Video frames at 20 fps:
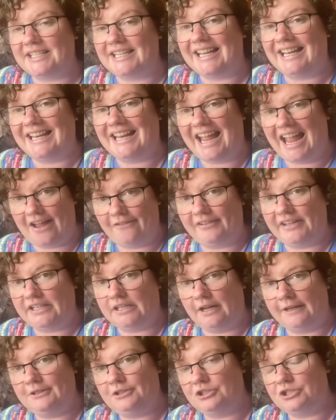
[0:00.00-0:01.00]
in heavy
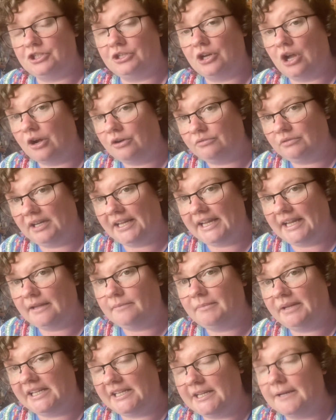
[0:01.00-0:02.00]
nitrogen only
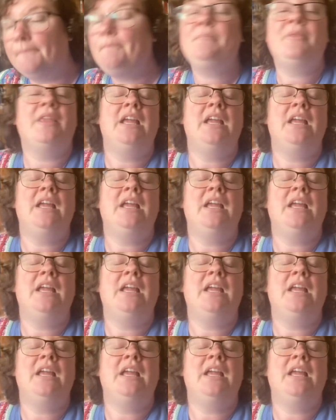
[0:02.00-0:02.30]
medium.